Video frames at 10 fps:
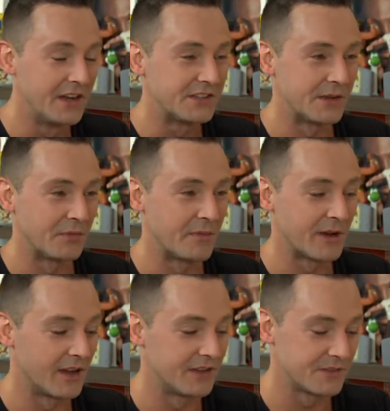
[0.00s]
simply
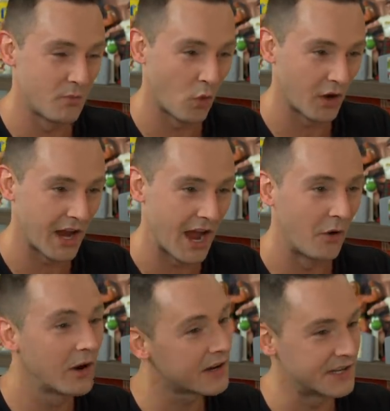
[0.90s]
because
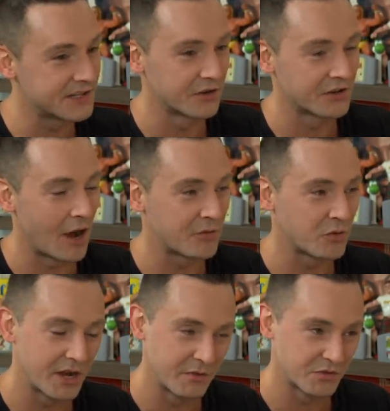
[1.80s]
Morikawa Kisner top
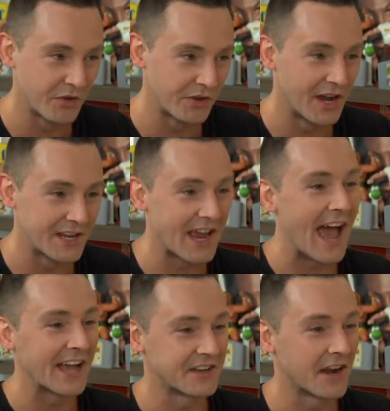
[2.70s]
twenty was really nice. I
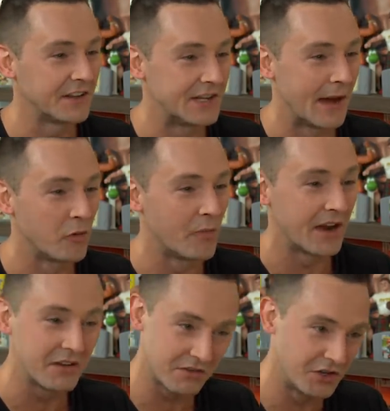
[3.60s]
accidentally double bet
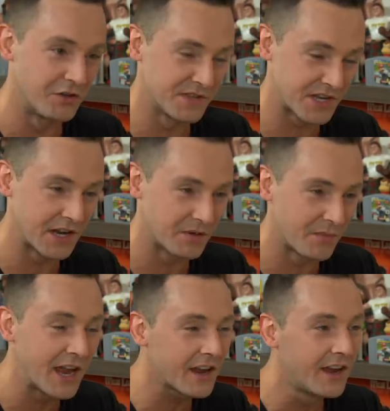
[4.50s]
it, good mistake to
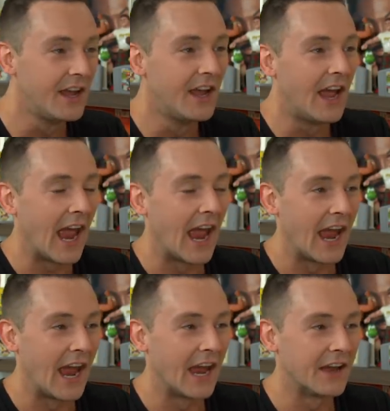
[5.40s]
make,
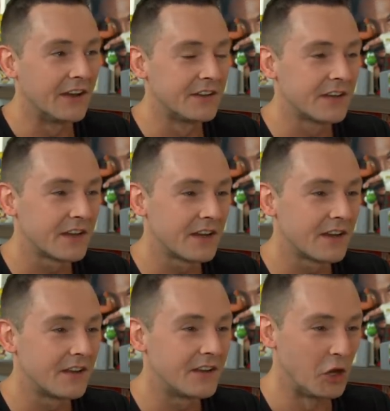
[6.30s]
and
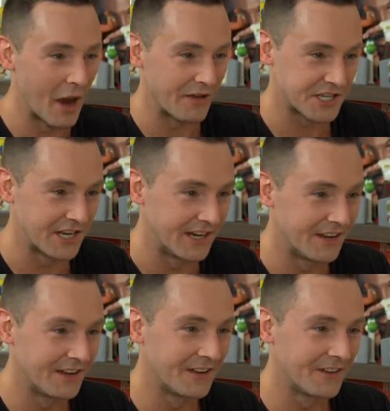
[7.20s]
U F
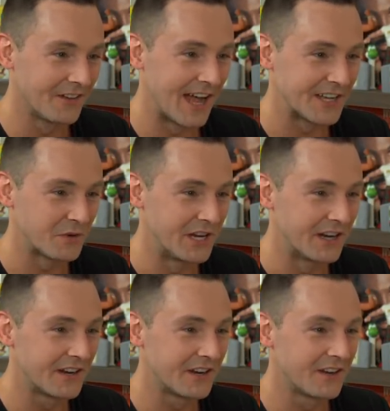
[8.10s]
C. Last
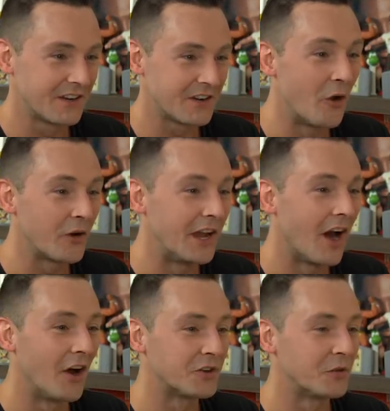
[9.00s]
week, Cody
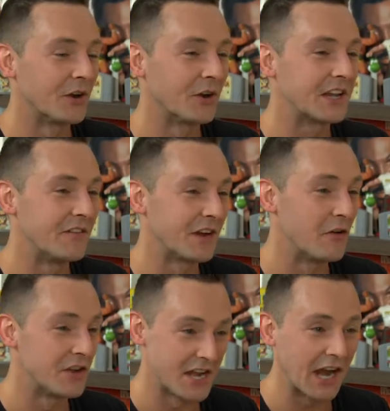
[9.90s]
on Twitter giving
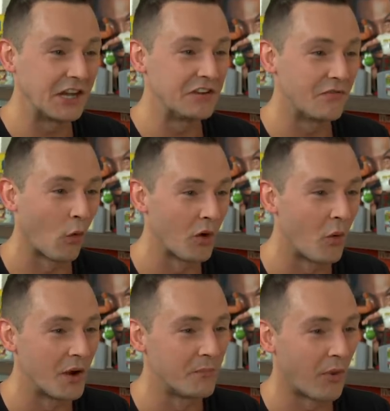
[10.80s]
out ninety-four to
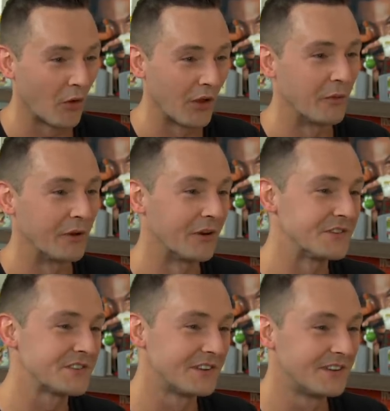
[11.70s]
one parlay winners.